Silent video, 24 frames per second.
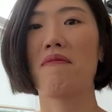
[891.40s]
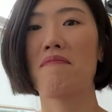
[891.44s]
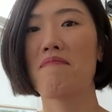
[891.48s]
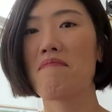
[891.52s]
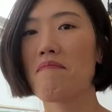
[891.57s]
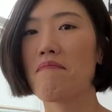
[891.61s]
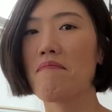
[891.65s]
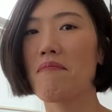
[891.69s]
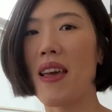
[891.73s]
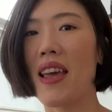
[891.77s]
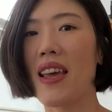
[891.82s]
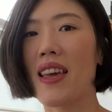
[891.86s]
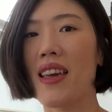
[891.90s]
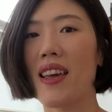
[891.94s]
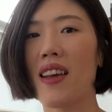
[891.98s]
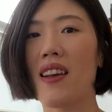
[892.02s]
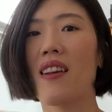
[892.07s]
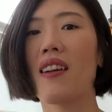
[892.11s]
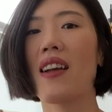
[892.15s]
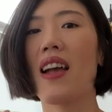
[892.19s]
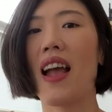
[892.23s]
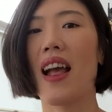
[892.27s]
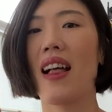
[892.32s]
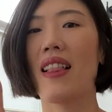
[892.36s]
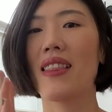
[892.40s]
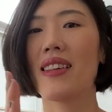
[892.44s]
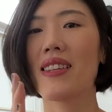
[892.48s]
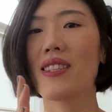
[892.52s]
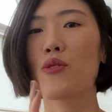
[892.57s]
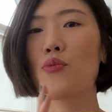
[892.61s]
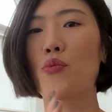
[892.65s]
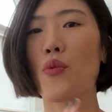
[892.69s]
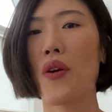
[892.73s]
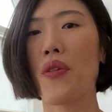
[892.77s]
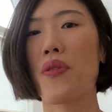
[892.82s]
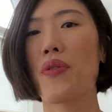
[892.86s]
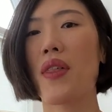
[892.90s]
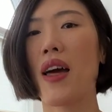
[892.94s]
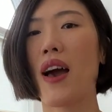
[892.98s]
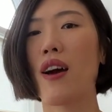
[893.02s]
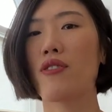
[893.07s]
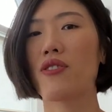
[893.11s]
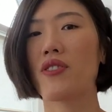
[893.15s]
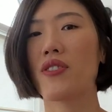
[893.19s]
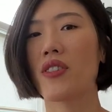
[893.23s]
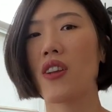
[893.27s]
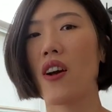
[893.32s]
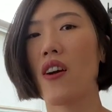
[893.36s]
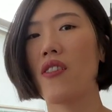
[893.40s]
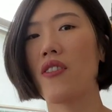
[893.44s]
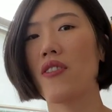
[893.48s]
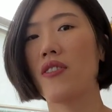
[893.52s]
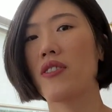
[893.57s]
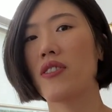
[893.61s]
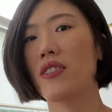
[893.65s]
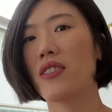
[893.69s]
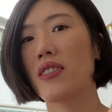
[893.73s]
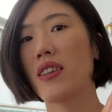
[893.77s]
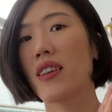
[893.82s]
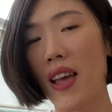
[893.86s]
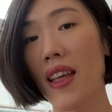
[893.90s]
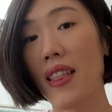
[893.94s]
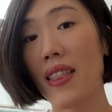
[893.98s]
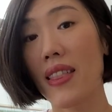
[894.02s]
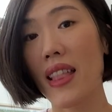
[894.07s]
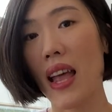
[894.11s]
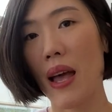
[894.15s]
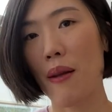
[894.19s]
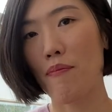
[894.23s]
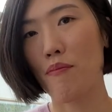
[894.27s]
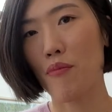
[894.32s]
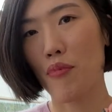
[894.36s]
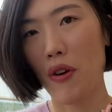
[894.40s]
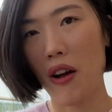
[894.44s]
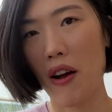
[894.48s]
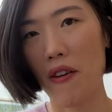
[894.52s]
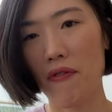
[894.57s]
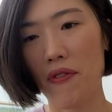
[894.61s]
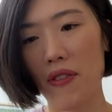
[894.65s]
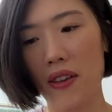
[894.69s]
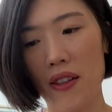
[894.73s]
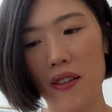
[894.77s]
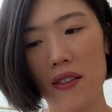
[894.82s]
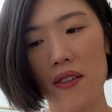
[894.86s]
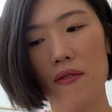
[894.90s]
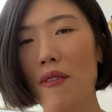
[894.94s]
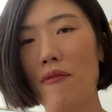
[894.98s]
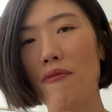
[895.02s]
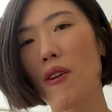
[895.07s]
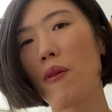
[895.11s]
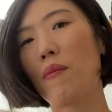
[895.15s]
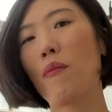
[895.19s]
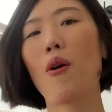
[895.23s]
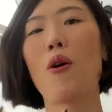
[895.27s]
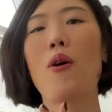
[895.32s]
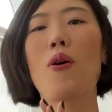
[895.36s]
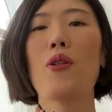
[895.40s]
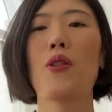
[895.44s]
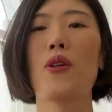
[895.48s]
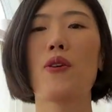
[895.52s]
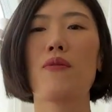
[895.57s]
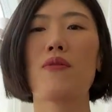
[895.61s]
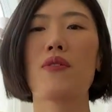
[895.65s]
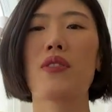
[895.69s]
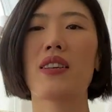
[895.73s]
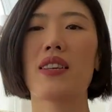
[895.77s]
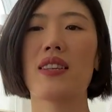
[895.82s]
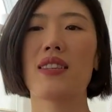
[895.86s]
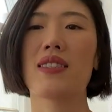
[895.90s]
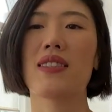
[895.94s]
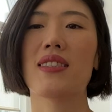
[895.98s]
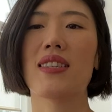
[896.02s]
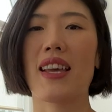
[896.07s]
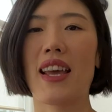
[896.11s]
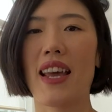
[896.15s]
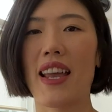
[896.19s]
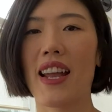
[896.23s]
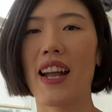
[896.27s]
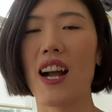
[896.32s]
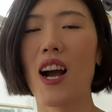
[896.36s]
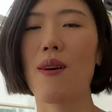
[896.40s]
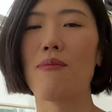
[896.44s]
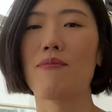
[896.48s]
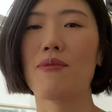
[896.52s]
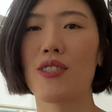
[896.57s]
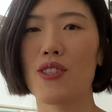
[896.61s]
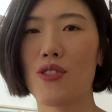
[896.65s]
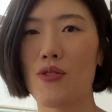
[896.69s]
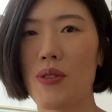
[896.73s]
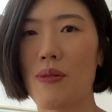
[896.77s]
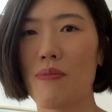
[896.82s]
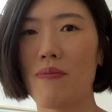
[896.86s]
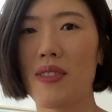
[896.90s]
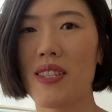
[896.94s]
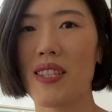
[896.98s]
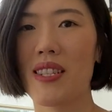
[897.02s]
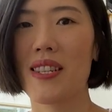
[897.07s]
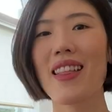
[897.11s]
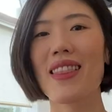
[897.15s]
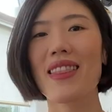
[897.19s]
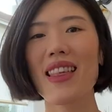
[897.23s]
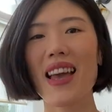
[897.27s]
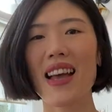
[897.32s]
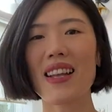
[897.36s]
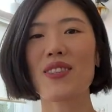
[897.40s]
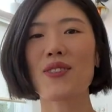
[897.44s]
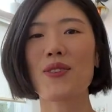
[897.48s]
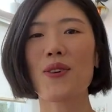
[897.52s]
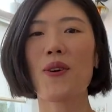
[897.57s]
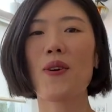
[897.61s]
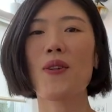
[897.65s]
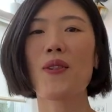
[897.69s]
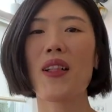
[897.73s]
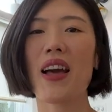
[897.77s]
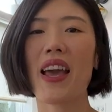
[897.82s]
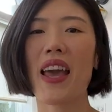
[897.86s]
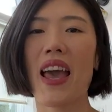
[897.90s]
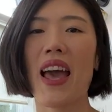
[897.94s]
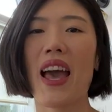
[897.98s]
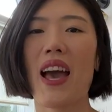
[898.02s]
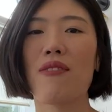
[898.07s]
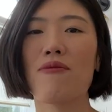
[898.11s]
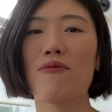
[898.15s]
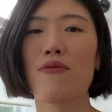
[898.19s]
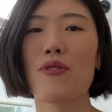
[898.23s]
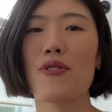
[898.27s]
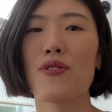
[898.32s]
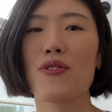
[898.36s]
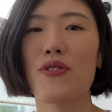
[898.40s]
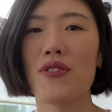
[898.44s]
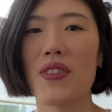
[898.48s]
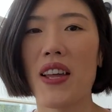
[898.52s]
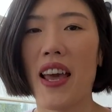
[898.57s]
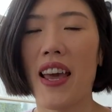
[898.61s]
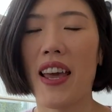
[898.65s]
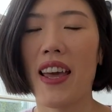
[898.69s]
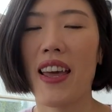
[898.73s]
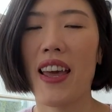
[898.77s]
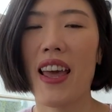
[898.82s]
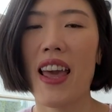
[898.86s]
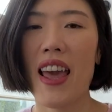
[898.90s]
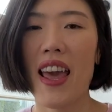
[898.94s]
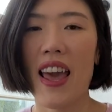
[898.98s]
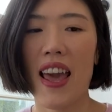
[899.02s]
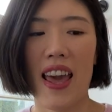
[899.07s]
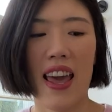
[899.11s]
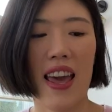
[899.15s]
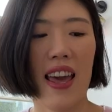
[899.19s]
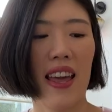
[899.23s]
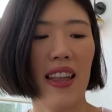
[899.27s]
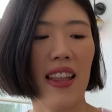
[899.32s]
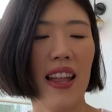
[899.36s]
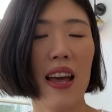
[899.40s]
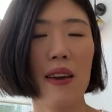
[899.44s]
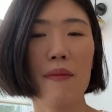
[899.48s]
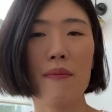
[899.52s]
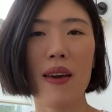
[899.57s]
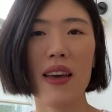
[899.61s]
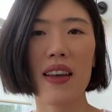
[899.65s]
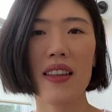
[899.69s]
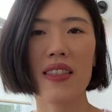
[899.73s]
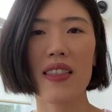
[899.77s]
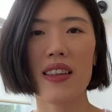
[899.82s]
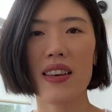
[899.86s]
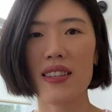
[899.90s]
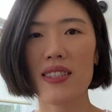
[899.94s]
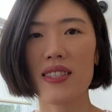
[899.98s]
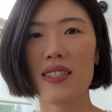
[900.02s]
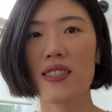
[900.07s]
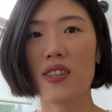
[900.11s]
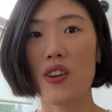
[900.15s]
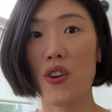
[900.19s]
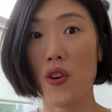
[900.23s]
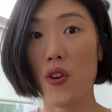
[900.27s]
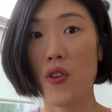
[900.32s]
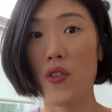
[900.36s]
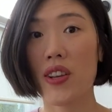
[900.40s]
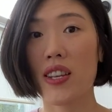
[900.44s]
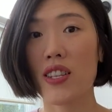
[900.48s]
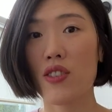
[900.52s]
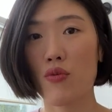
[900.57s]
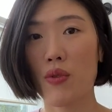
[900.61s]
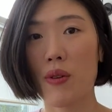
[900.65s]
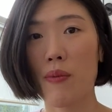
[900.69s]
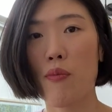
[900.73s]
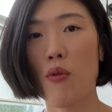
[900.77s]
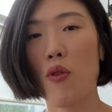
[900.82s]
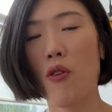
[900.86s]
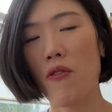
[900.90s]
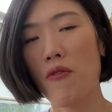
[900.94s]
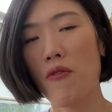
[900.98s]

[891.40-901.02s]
making at least $1,000 net profit from all of these income streams. That's all I have for today, and I make this earnings report